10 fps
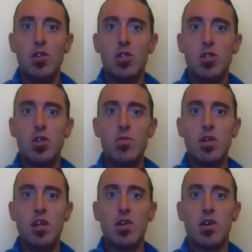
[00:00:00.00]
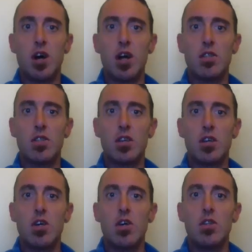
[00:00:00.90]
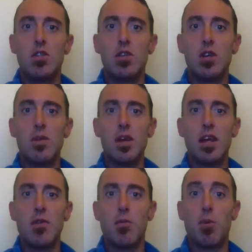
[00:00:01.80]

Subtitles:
Too many diets, too many